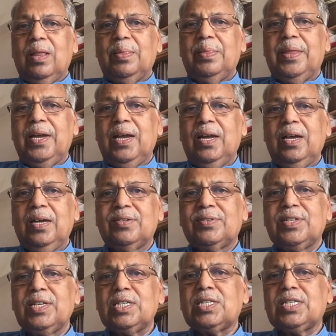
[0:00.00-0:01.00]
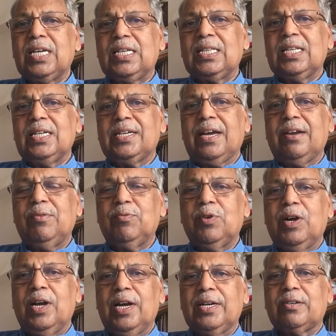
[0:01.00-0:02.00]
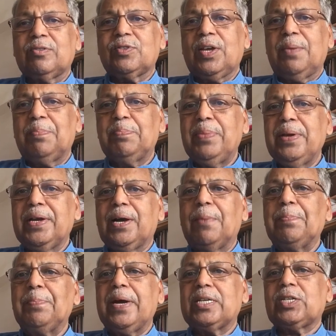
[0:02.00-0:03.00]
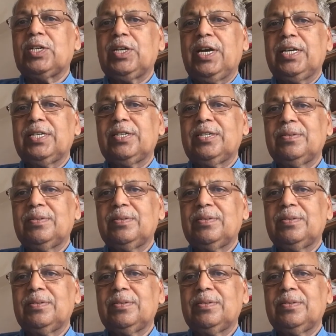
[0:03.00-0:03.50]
The sixth thing that I would like to say, be compassionate.